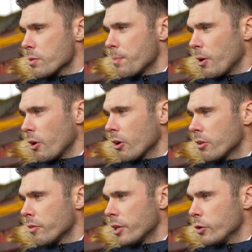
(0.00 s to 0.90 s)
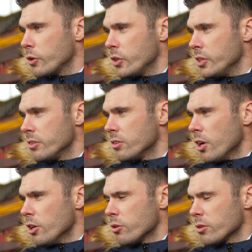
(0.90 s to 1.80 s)
There's been a relatively good season,
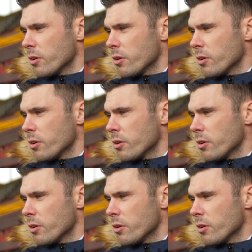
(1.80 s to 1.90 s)
so